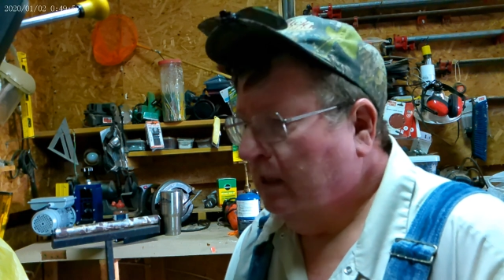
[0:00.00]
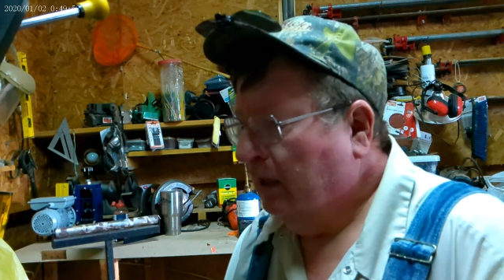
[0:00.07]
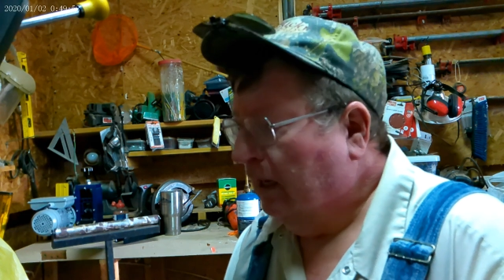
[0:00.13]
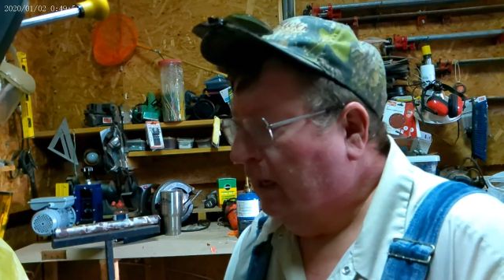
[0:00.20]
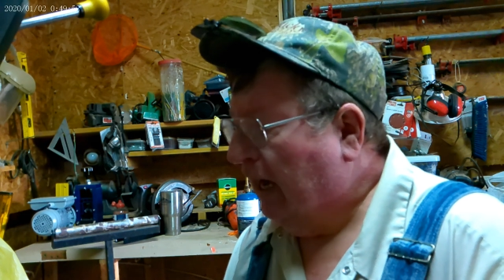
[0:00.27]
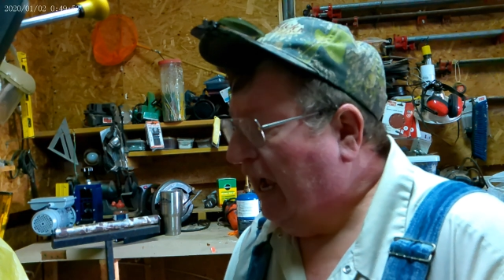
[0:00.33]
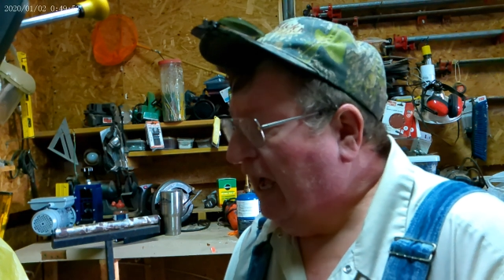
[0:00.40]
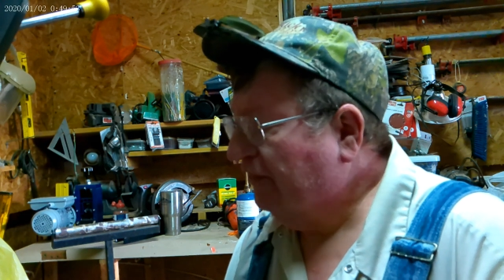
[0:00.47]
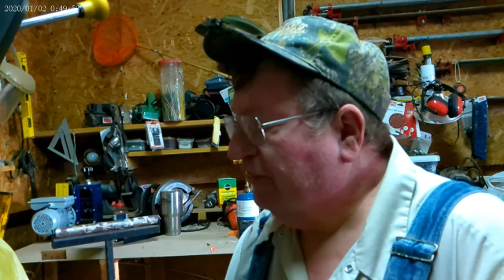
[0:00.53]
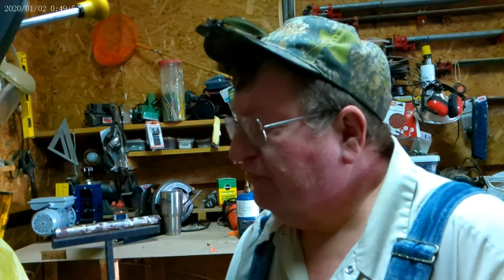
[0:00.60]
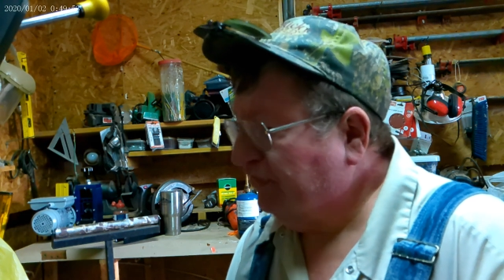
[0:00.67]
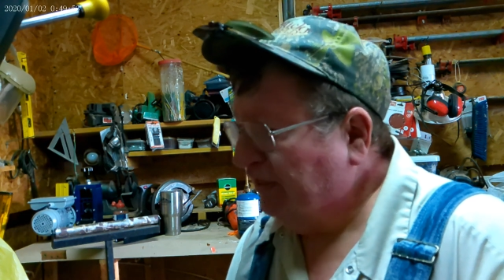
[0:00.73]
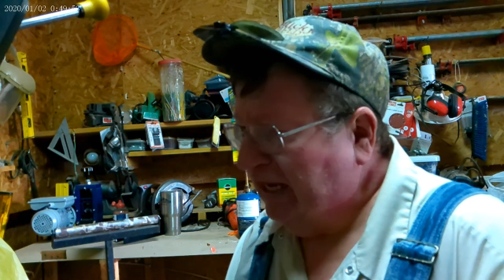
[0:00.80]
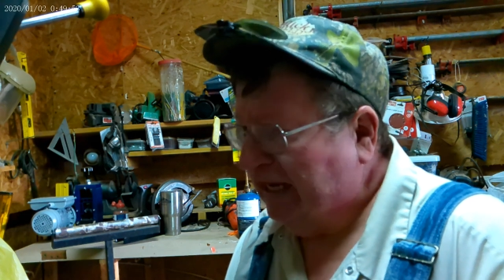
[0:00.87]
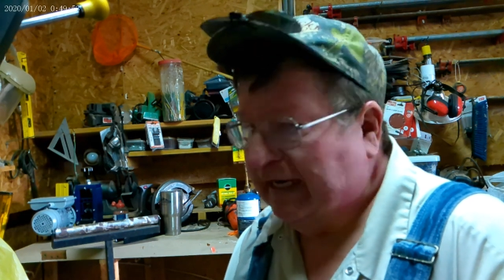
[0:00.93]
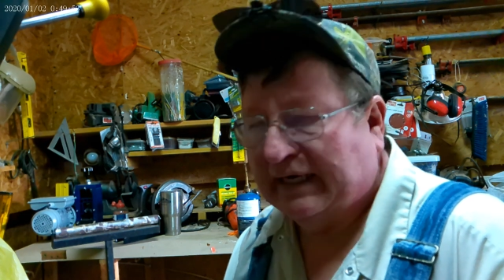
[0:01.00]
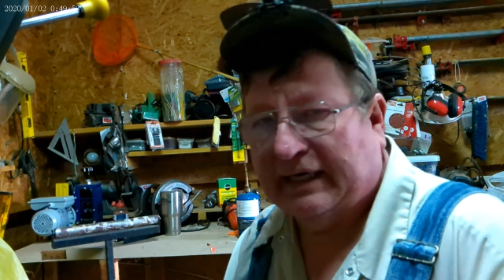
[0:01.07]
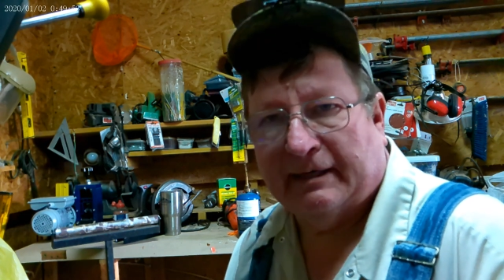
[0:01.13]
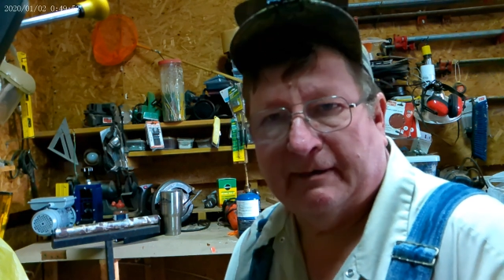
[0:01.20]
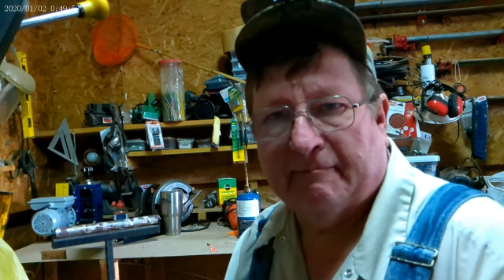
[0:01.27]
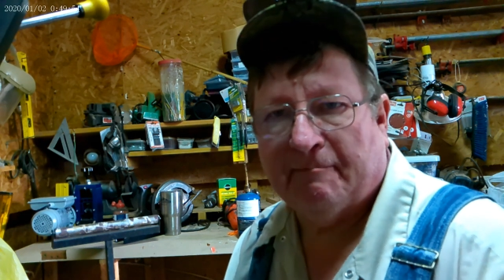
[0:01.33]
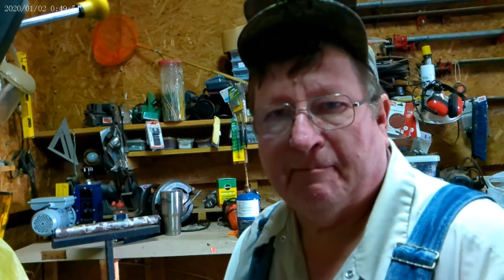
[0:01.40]
Uh, I think,
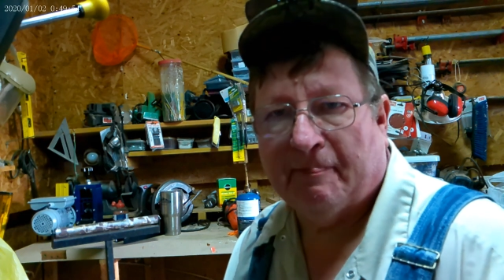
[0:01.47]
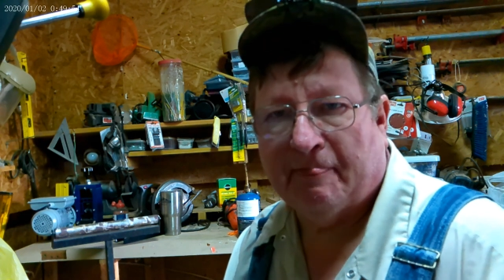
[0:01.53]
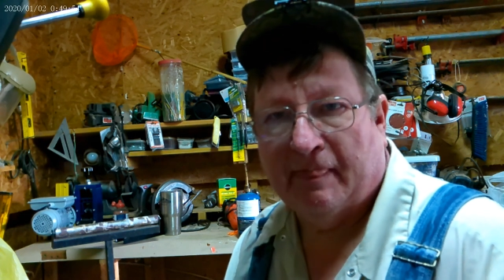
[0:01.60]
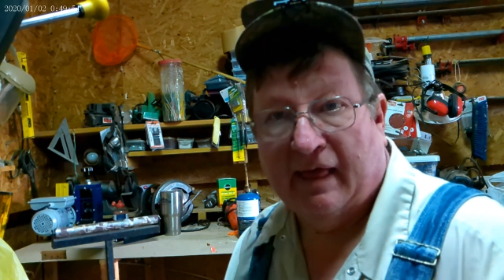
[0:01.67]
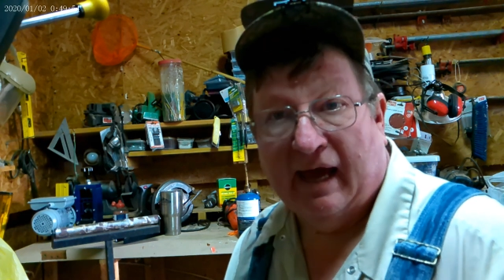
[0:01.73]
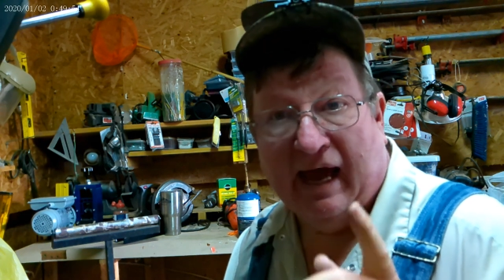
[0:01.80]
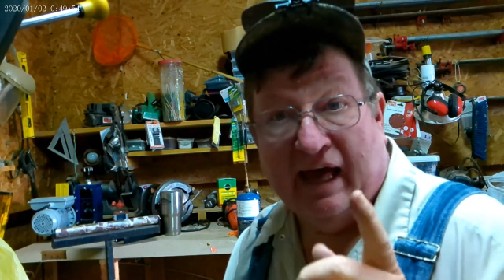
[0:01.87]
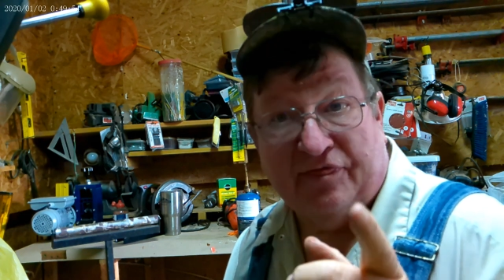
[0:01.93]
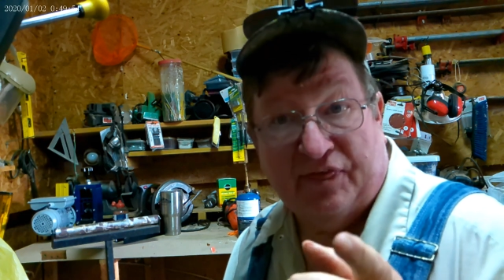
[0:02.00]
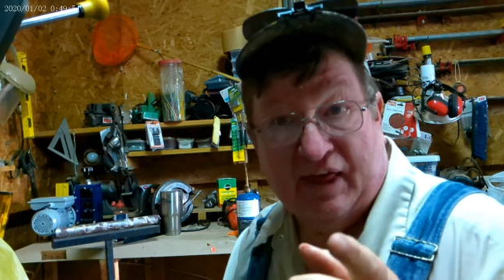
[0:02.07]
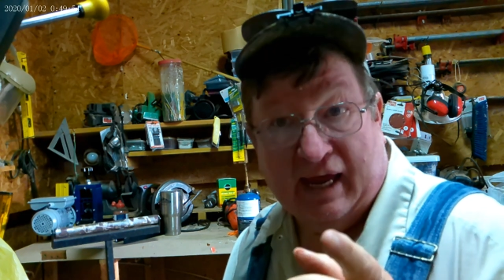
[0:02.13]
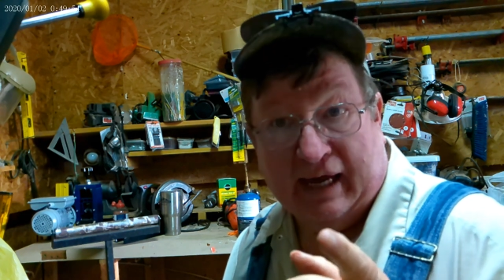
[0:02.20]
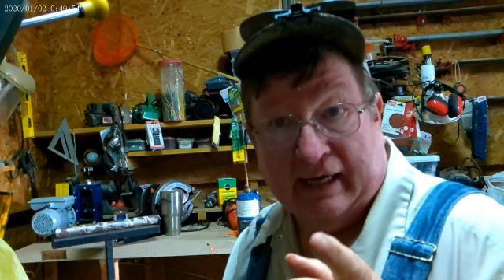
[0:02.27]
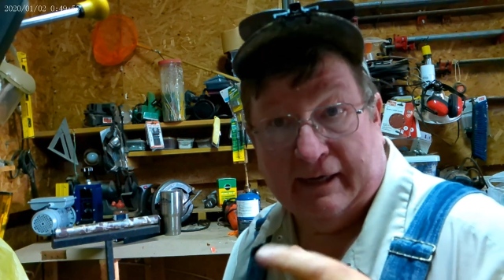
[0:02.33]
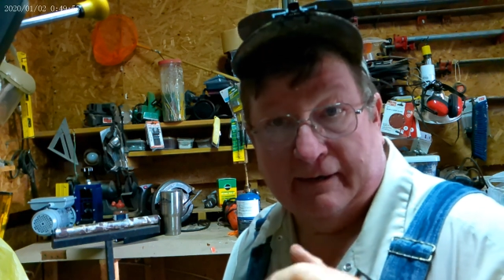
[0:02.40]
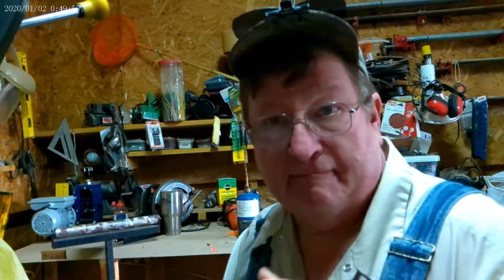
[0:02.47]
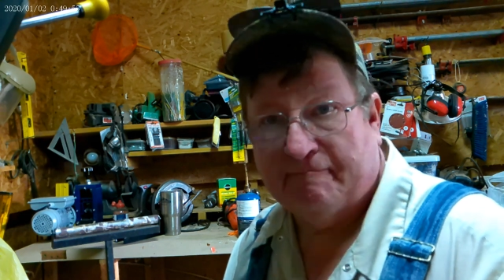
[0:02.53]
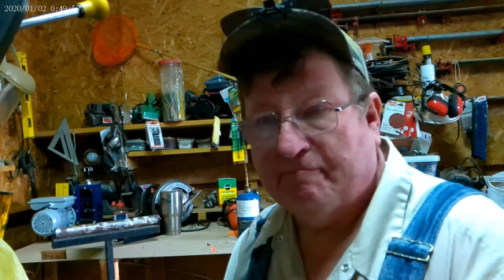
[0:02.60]
I think